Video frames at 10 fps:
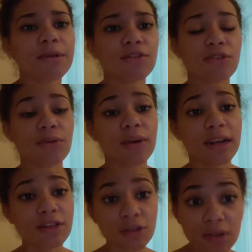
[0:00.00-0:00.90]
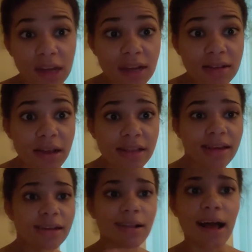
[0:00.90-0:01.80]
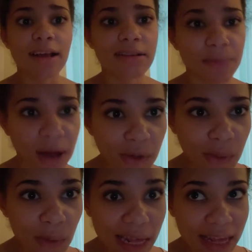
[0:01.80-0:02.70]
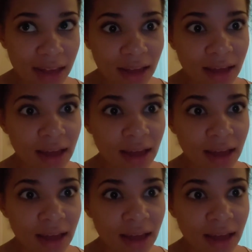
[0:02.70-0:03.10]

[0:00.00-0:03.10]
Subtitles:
So when I do this, it does last about a week,